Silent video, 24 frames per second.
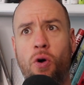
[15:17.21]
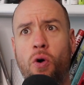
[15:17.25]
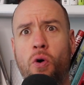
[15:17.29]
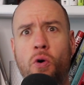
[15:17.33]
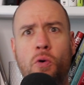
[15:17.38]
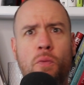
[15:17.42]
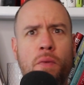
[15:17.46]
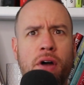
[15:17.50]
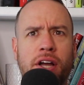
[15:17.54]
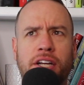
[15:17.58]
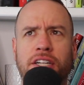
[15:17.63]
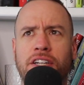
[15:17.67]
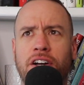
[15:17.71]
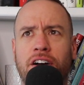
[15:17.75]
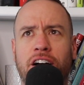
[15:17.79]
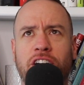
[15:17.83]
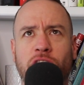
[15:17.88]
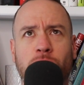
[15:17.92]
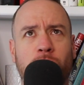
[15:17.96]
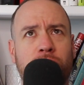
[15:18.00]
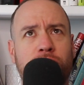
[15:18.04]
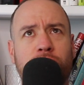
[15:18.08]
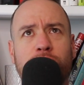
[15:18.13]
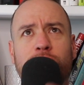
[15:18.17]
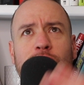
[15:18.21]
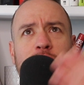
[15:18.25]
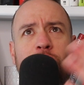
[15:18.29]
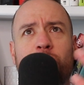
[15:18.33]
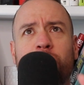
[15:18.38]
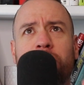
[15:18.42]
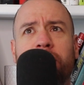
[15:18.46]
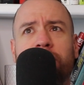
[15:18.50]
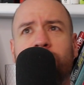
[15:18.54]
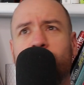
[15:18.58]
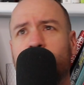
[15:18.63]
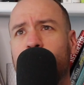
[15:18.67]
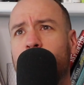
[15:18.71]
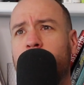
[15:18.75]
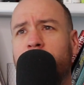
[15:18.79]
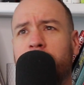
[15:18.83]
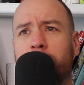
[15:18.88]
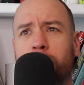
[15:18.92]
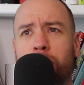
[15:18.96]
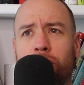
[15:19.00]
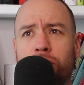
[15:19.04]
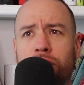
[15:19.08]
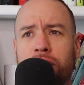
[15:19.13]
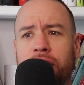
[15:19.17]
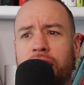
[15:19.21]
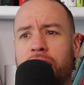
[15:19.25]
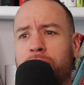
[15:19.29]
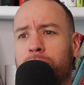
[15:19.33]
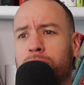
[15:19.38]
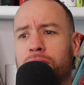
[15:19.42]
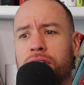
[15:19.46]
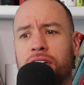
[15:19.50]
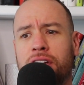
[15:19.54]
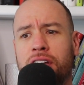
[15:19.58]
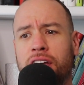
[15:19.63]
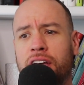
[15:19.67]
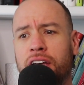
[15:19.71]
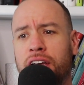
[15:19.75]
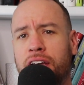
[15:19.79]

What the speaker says: oh my gosh, what they're doing is incredible, and I would